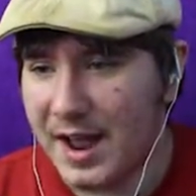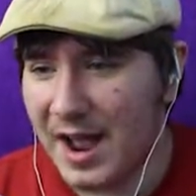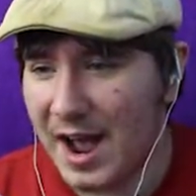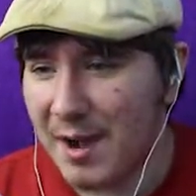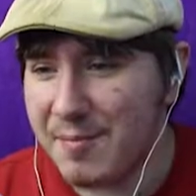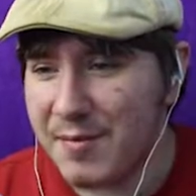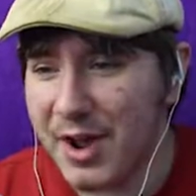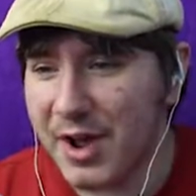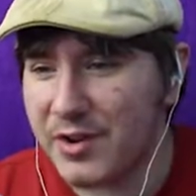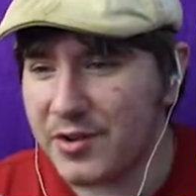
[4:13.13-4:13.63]

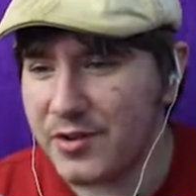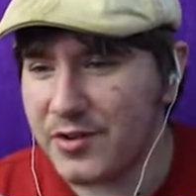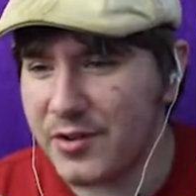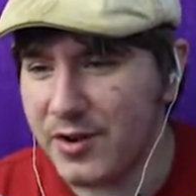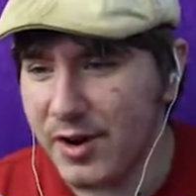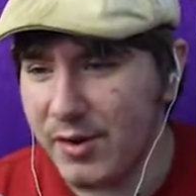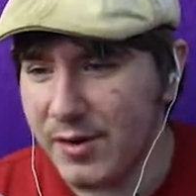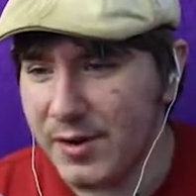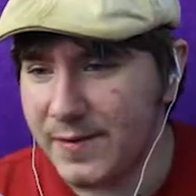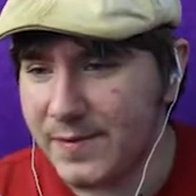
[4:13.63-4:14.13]
I'm not sure
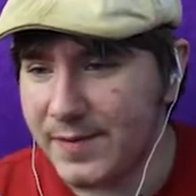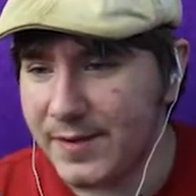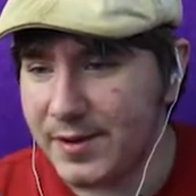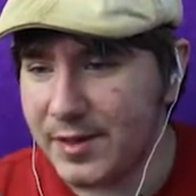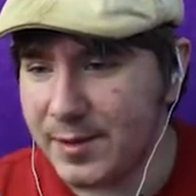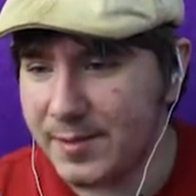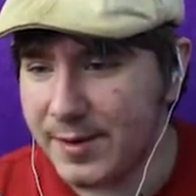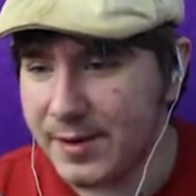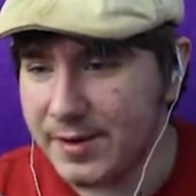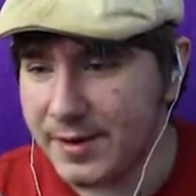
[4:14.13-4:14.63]
how I feel
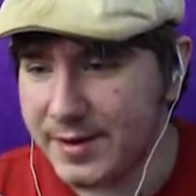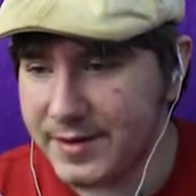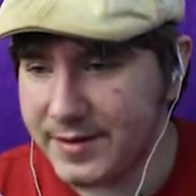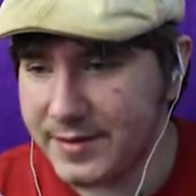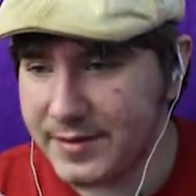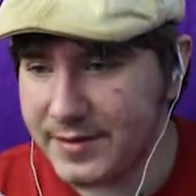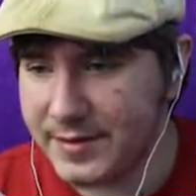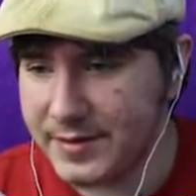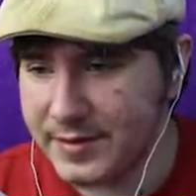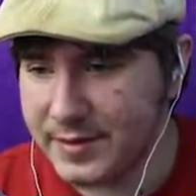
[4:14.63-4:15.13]
about
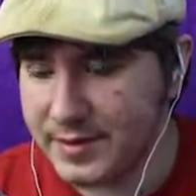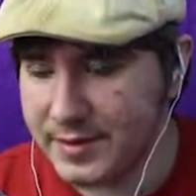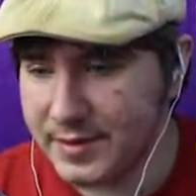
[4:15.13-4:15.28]
his...